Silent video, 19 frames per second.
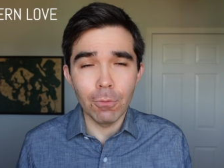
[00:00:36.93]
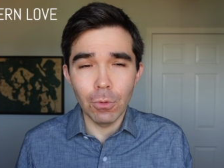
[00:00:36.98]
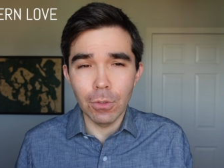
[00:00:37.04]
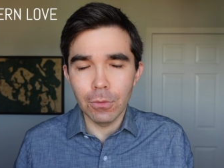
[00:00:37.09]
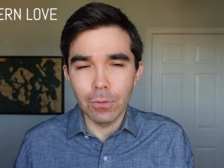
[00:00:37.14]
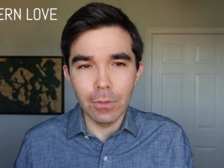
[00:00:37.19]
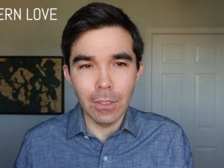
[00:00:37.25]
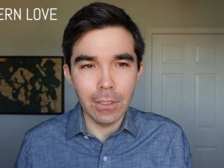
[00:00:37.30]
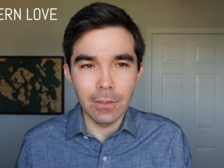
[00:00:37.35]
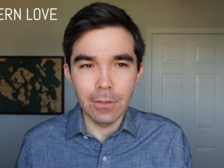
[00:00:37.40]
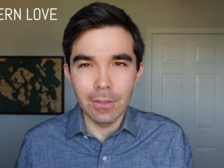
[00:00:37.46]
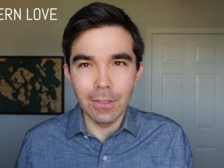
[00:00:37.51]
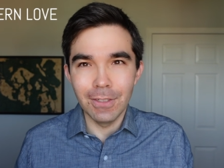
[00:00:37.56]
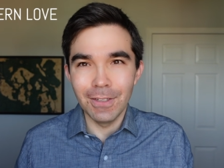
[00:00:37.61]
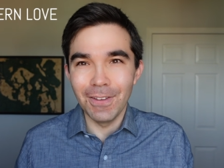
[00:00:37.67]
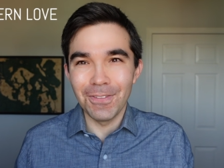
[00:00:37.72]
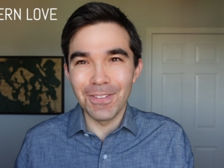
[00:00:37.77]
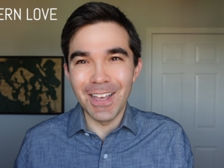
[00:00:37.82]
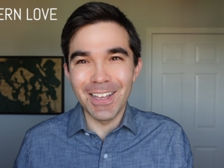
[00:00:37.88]
Well, like,
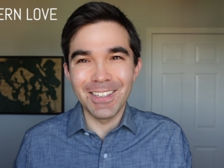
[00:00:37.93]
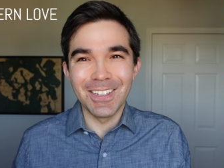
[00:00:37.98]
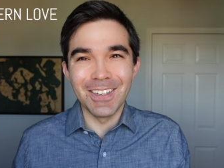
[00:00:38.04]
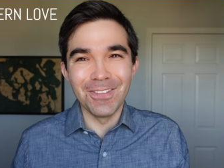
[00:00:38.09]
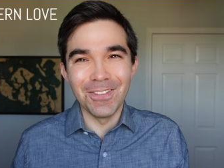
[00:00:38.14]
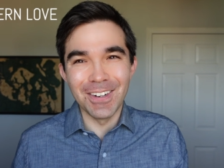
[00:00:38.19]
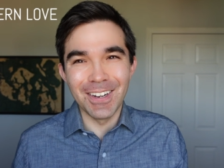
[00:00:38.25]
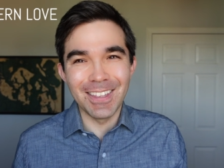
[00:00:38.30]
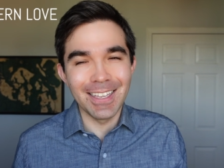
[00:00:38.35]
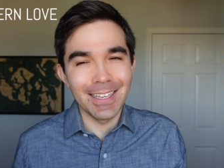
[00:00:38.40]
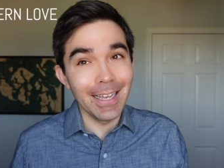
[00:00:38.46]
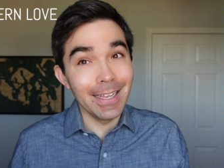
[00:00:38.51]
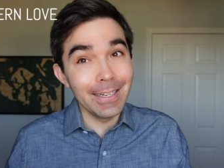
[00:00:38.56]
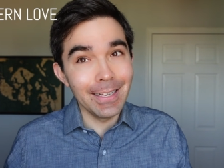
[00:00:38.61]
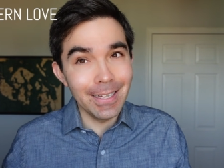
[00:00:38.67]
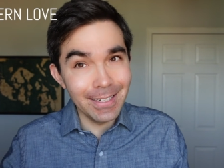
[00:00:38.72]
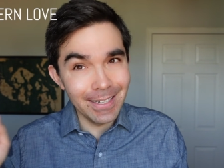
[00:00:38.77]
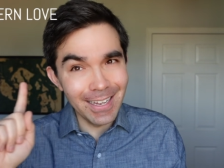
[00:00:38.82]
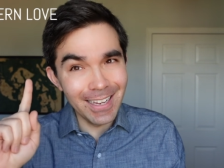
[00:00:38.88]
if that's even a thing, it,
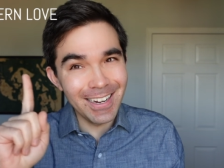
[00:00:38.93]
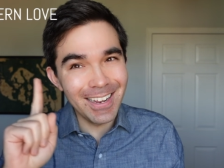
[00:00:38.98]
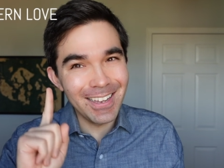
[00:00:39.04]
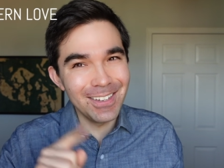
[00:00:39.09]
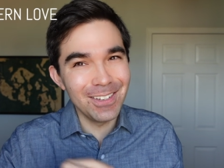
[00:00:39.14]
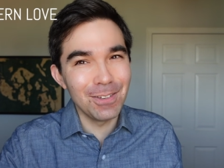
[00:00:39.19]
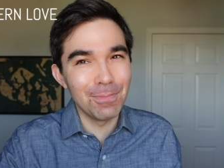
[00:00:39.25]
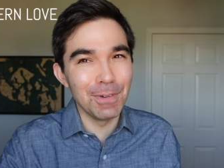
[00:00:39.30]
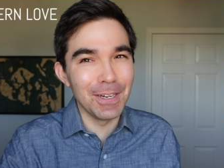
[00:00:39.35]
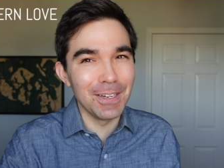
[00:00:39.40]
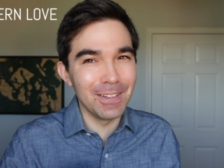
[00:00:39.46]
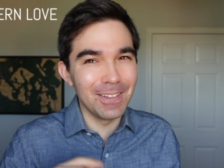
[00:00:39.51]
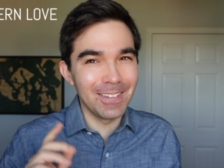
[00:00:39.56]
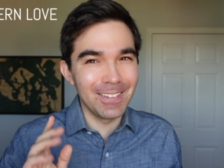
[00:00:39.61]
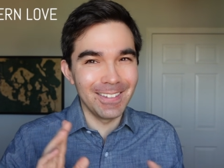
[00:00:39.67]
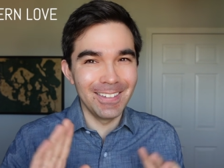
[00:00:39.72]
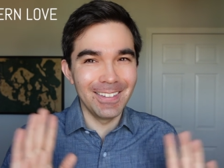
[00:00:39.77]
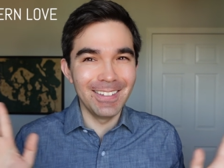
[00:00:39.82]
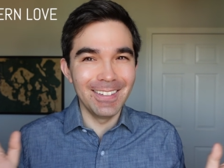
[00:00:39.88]
it, it is, but
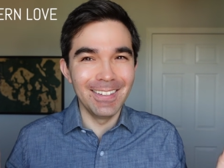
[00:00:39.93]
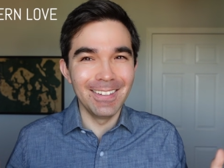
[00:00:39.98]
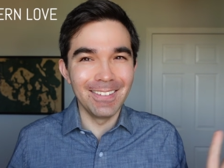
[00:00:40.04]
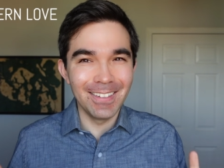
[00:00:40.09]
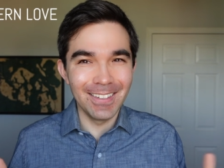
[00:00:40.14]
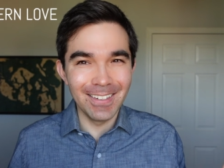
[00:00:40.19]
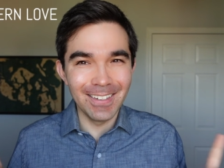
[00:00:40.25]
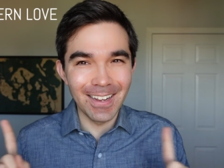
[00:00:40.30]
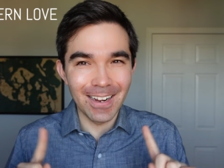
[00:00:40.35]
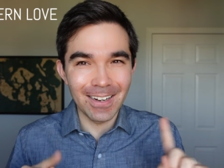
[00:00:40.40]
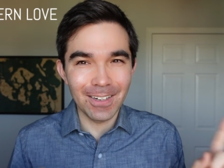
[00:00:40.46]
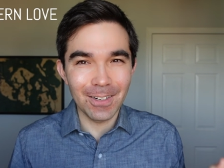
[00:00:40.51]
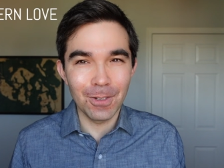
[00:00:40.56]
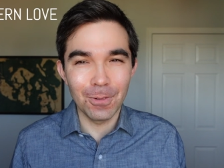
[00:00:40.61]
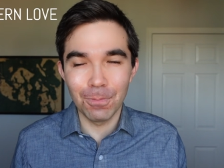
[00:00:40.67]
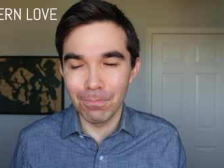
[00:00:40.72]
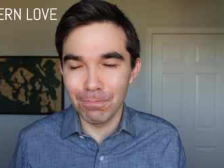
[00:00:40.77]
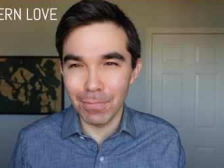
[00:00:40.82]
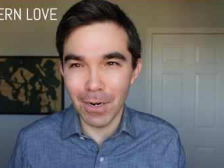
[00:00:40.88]
it's not
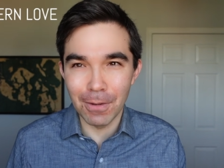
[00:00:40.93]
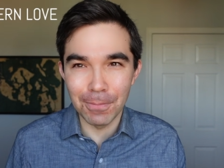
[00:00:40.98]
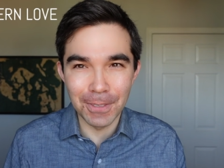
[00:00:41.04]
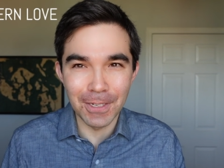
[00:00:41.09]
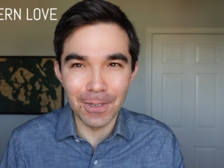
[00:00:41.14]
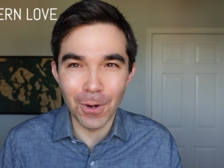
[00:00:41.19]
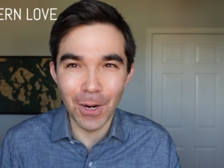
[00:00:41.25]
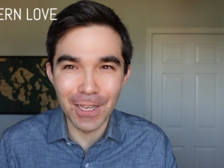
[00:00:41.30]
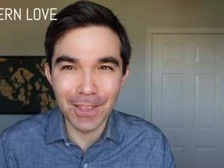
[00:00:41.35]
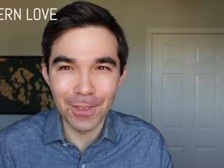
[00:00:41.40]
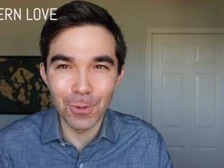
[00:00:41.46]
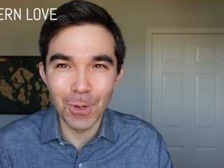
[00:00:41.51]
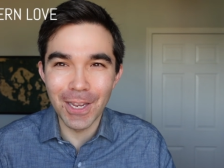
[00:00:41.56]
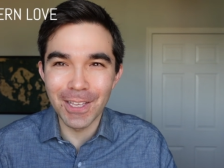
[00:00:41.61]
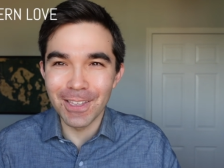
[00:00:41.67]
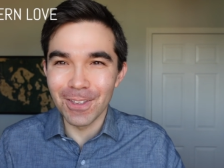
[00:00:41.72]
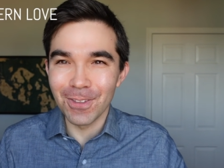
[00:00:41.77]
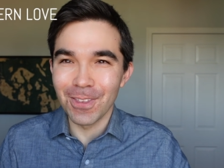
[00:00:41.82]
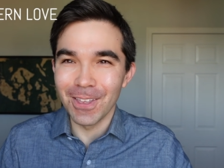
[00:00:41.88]
probably quite the
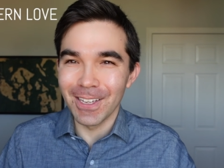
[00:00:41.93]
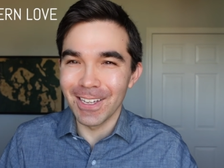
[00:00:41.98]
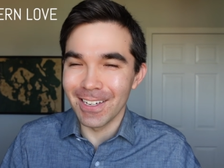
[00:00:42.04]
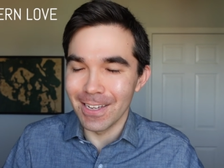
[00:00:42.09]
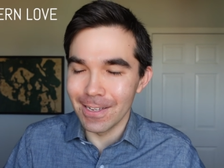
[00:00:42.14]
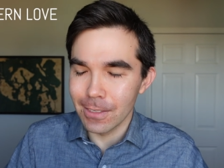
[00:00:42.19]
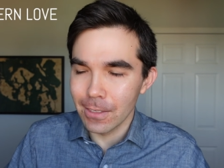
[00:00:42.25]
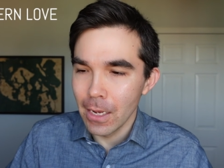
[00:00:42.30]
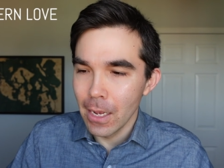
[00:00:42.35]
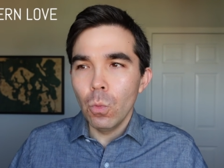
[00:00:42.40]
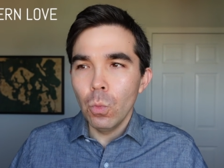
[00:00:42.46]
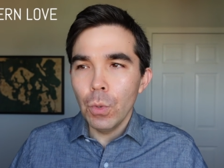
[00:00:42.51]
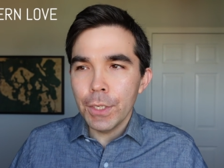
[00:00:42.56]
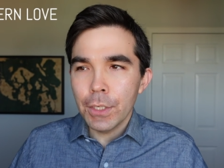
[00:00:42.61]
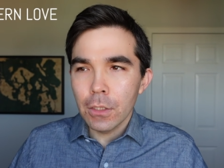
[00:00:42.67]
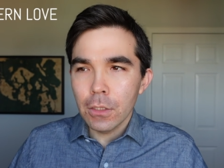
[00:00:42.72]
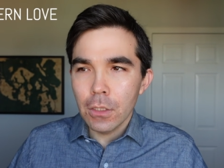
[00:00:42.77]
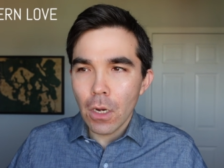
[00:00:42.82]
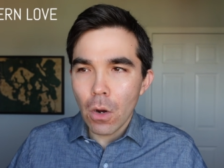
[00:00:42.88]
way that you think it is. We
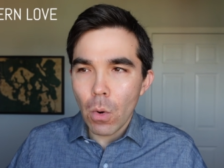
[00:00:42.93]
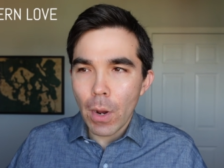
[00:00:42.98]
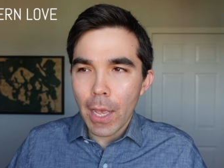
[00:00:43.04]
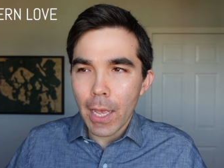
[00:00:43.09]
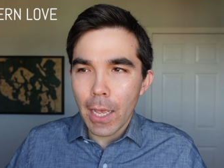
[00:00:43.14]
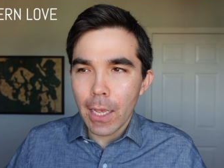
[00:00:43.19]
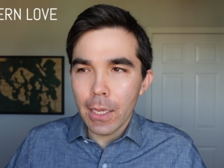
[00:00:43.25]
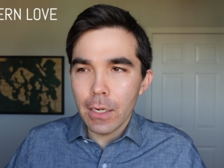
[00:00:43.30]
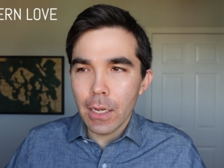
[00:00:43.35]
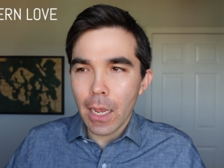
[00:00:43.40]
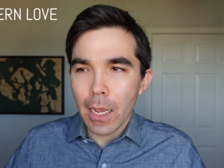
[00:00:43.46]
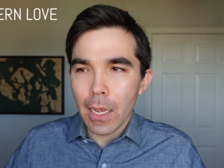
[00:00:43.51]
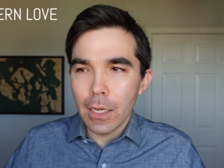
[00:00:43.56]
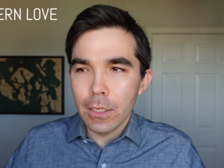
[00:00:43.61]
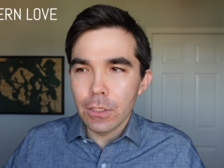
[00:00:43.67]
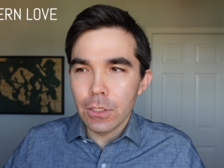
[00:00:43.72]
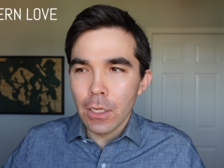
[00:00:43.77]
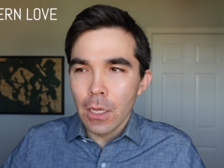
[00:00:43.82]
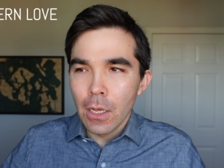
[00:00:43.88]
can go ahead
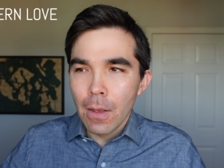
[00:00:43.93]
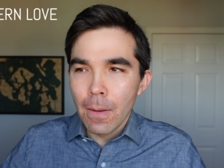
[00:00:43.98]
and